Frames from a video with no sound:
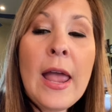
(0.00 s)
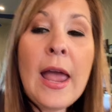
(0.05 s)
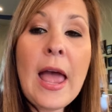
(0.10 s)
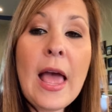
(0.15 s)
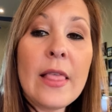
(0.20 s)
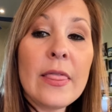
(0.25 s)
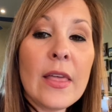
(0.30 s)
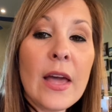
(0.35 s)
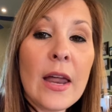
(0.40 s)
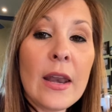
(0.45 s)

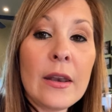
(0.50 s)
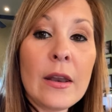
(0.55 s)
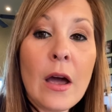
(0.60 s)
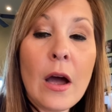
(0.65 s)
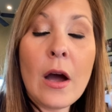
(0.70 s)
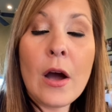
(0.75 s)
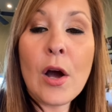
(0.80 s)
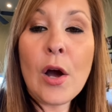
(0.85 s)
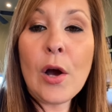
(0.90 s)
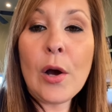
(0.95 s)
And then
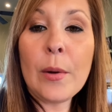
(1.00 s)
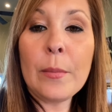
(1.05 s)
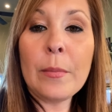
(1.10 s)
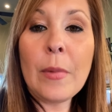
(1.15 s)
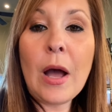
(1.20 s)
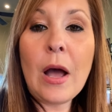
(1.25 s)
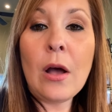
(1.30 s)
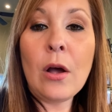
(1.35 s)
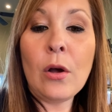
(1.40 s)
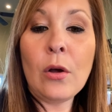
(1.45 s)
um,
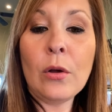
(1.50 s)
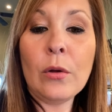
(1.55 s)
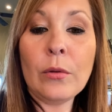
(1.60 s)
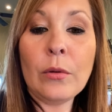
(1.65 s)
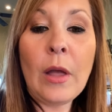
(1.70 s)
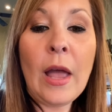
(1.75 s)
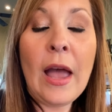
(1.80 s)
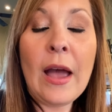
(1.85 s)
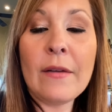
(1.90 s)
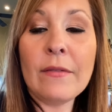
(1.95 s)
I'll
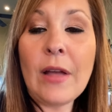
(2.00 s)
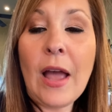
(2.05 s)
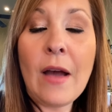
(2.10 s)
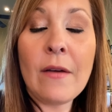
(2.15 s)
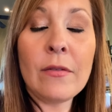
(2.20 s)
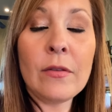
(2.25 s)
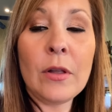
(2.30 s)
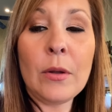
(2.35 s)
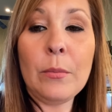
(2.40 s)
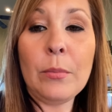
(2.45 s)
have
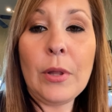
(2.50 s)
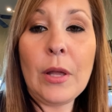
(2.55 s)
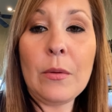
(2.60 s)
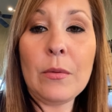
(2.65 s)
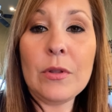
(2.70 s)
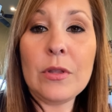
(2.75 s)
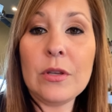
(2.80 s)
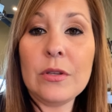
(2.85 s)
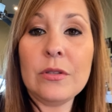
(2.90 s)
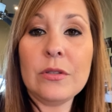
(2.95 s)
Evelyn play
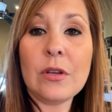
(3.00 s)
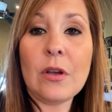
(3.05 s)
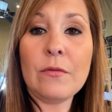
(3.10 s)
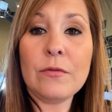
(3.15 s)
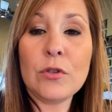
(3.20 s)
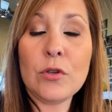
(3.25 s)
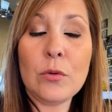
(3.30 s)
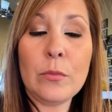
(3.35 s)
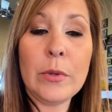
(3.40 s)
with this stuff too,